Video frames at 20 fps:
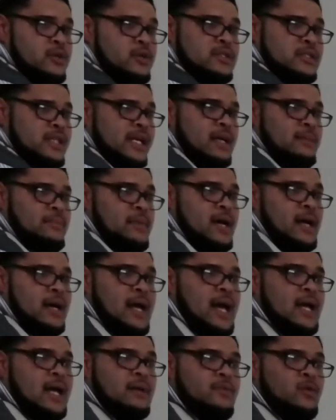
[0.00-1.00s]
think about a
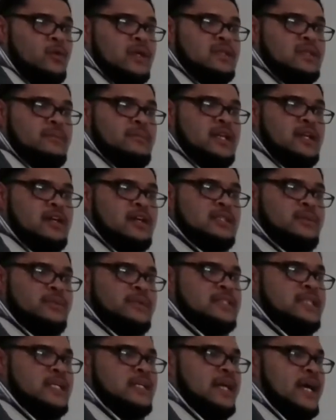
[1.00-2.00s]
lot of wealthy millionaires that we
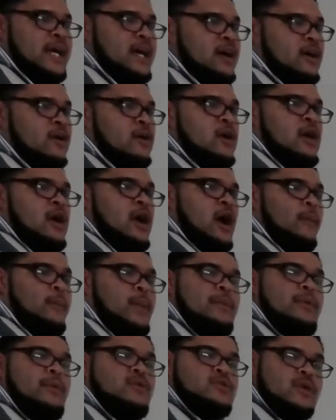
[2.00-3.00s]
see now are
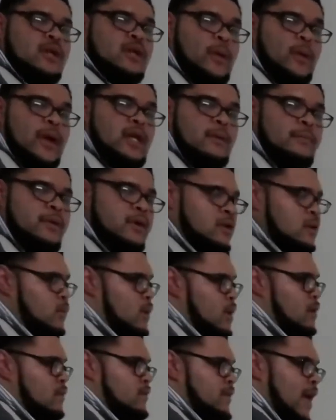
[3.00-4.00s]
people who's on their way to building
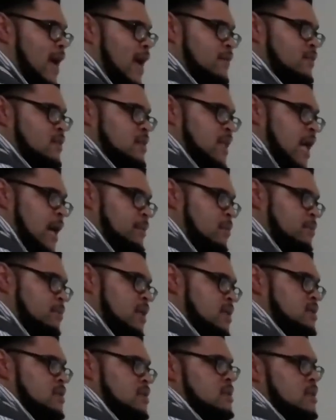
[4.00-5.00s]
wealth. They have a type of
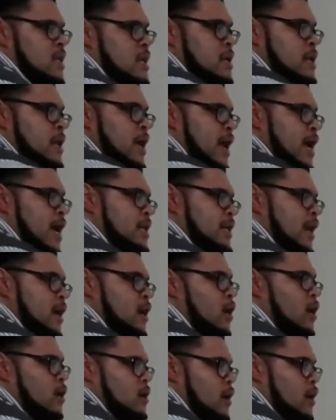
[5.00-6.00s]
business, and they're
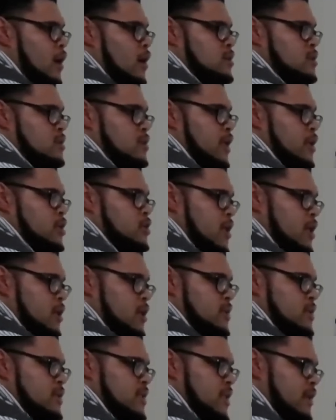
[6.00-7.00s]
trying to
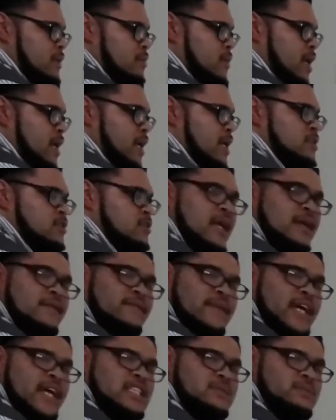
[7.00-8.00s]
receive money into their
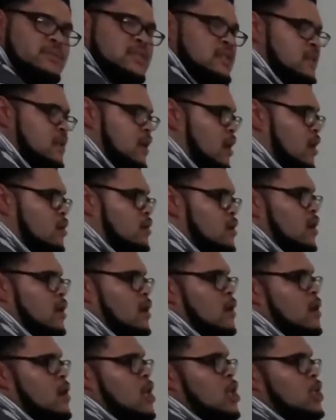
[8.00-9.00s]
investments in the long
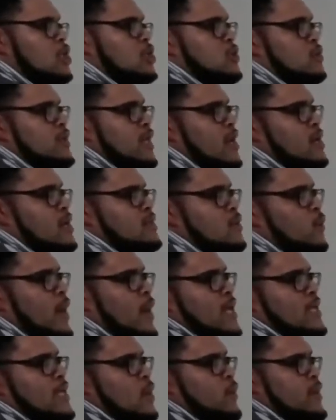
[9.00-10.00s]
haul. So there's a
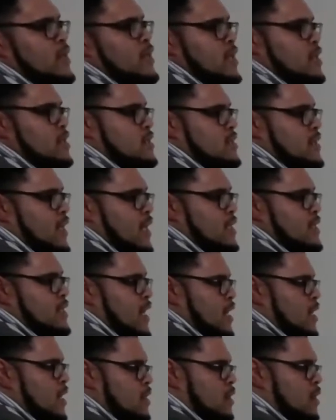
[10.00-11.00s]
way that we need to say
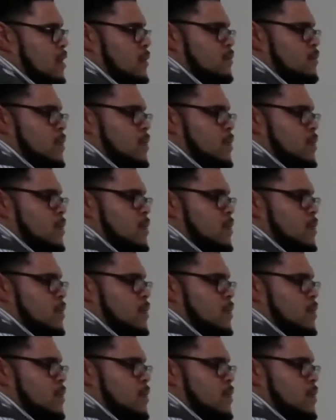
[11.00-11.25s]
that, look,